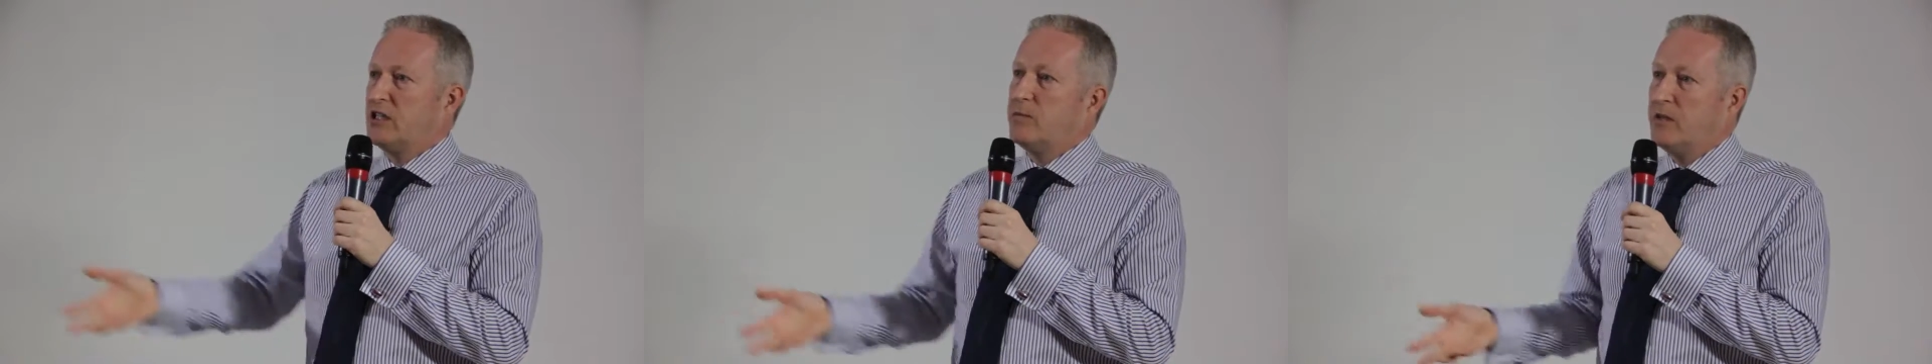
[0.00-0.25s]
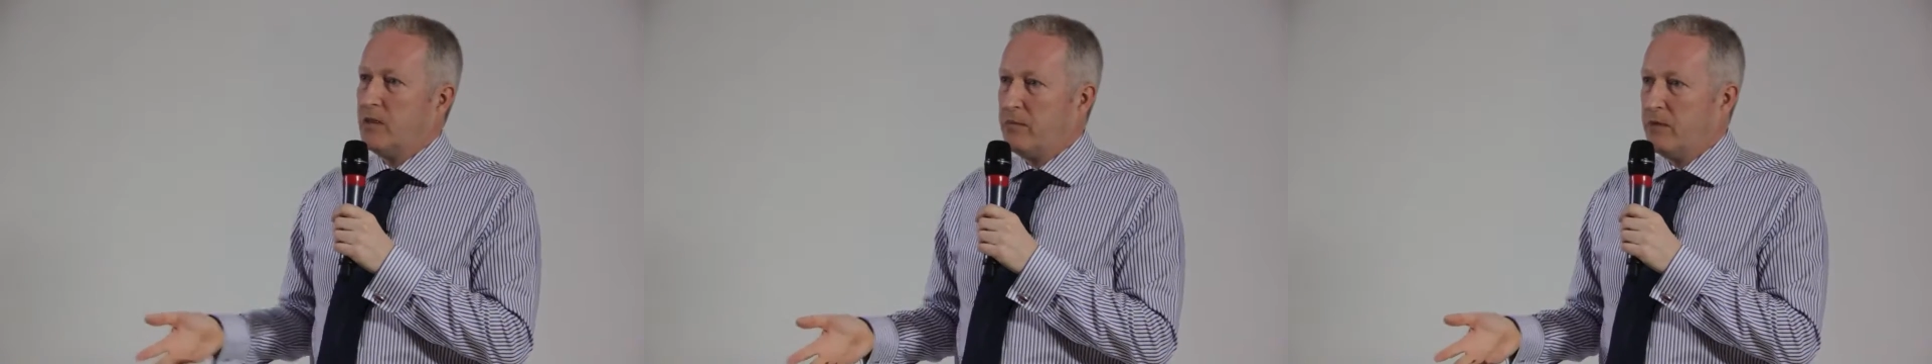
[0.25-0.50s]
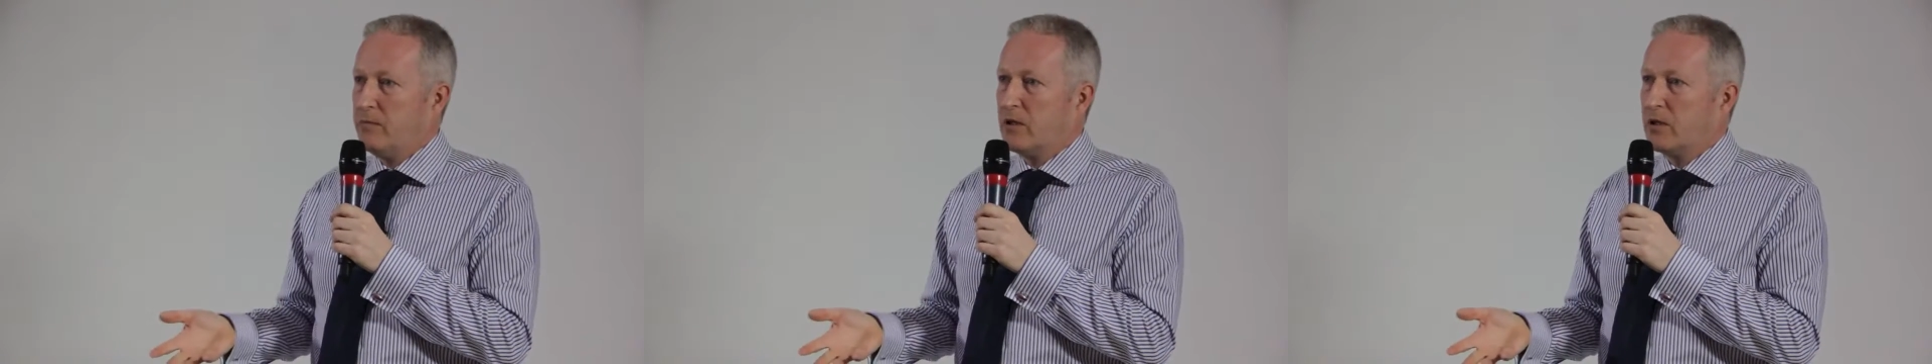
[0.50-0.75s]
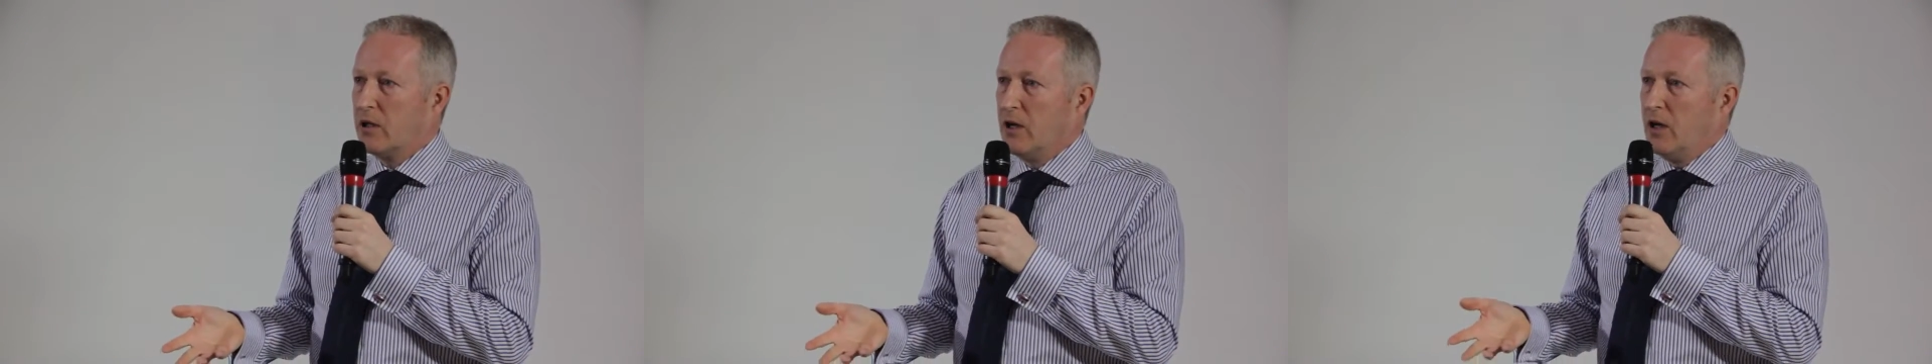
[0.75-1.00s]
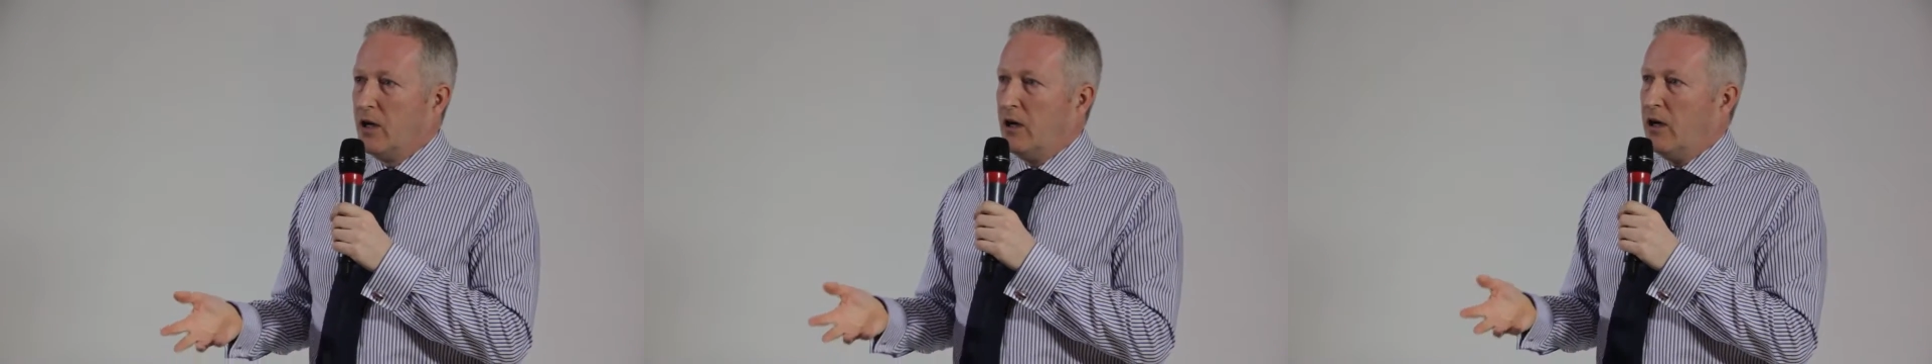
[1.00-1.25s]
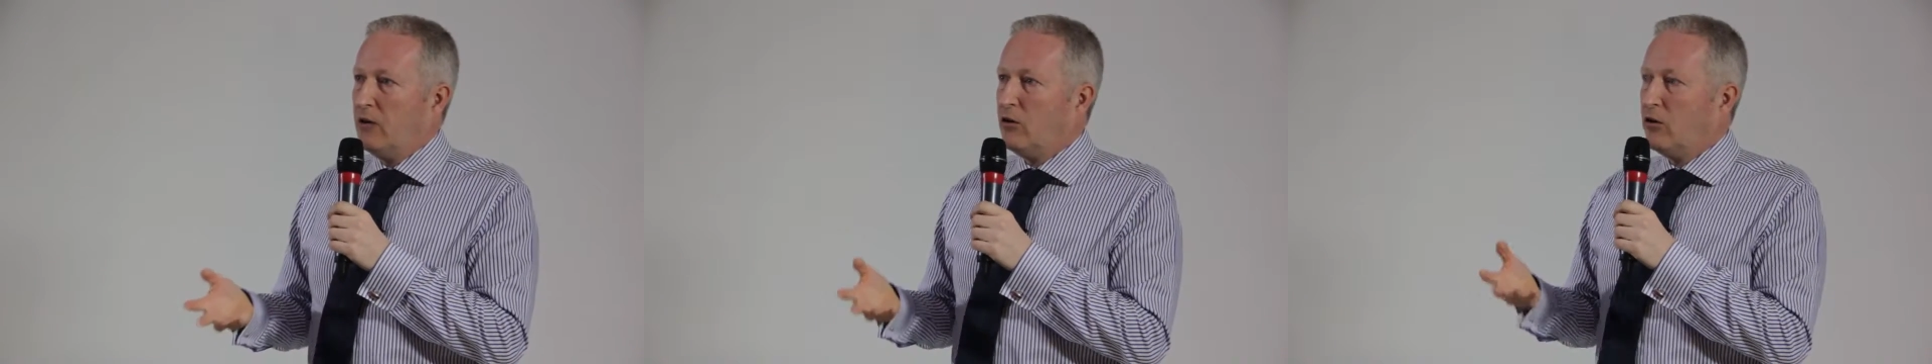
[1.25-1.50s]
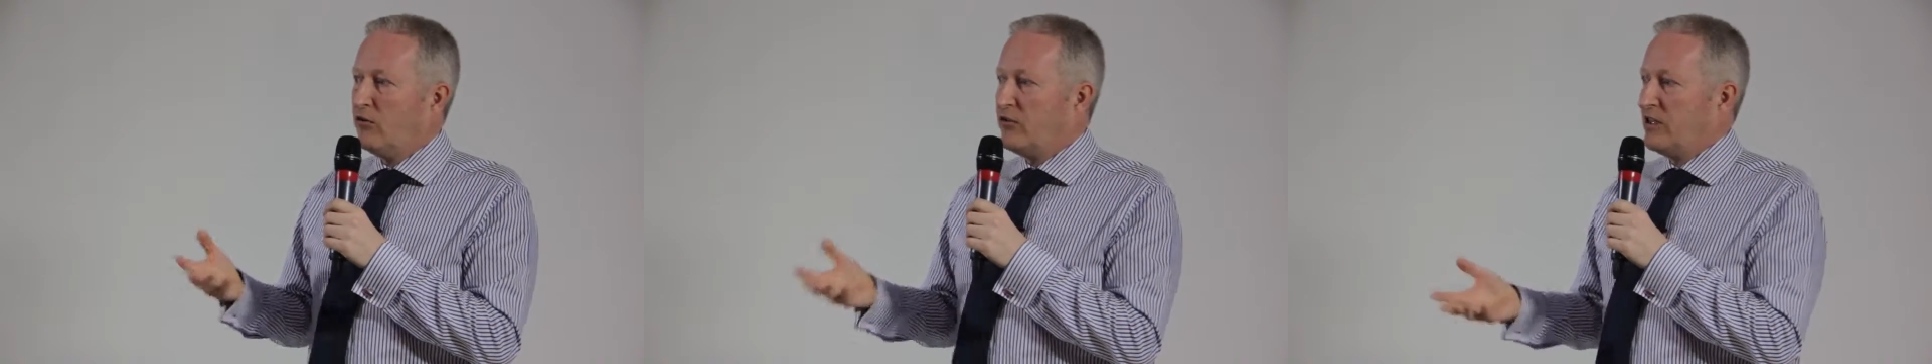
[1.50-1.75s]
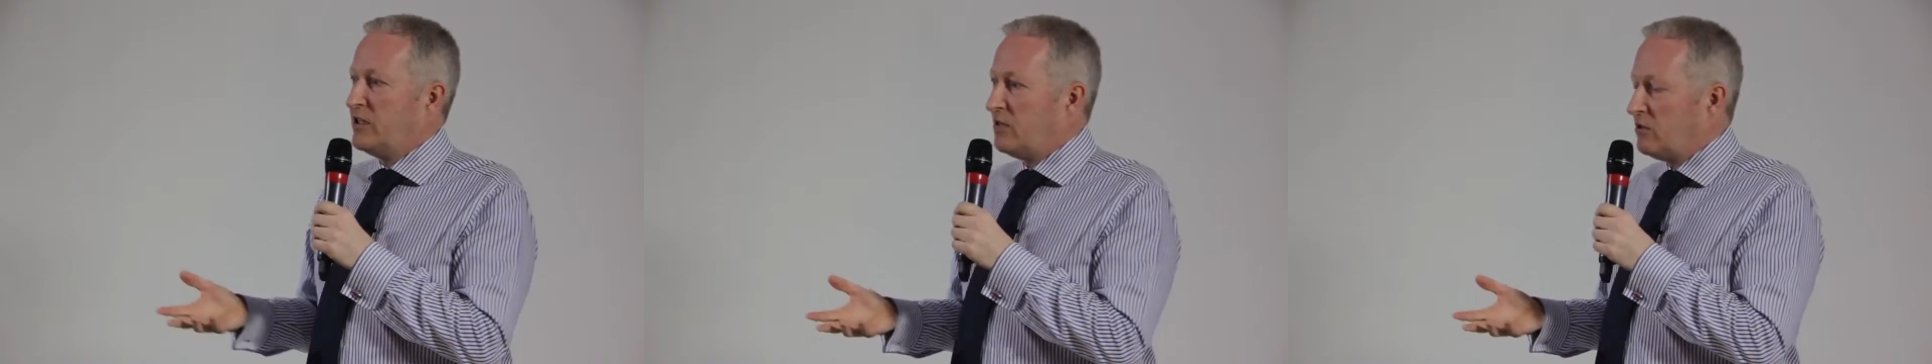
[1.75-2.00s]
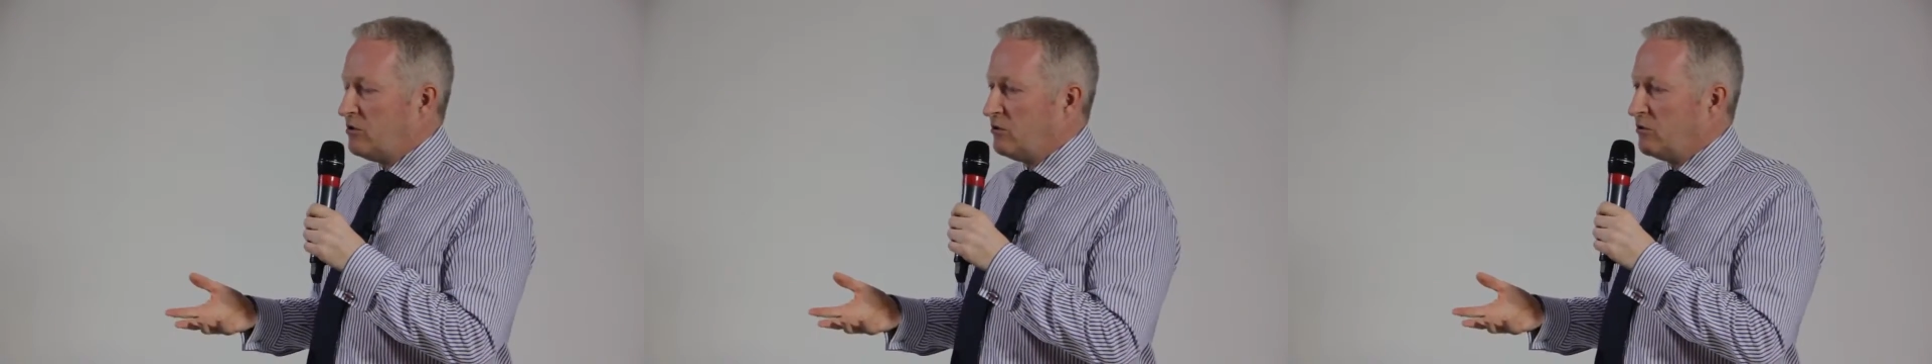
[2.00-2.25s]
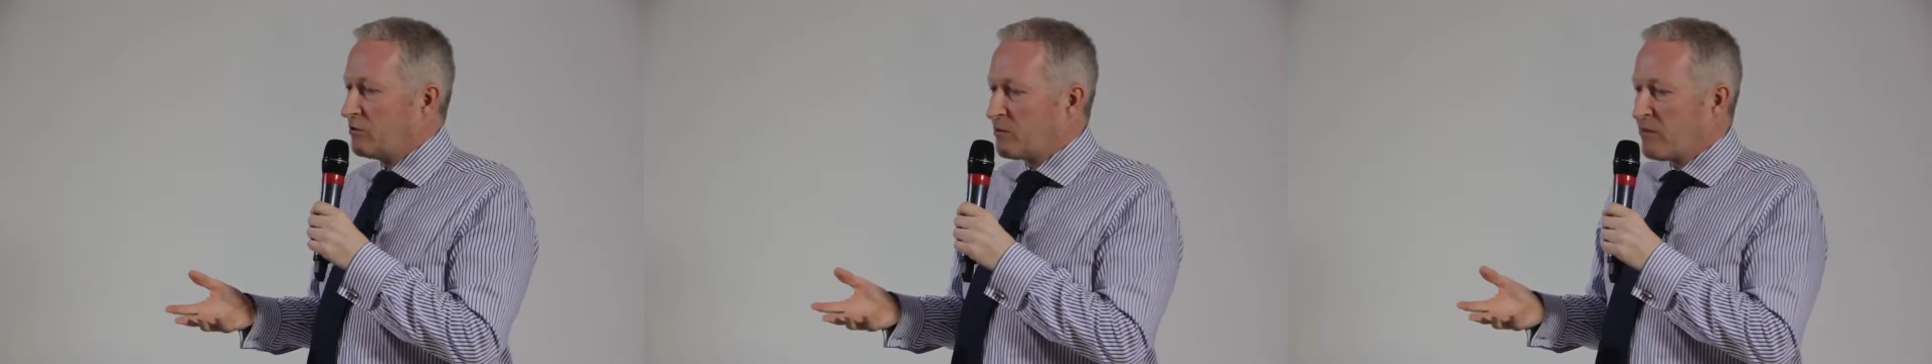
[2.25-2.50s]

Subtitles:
to be a member of the EU.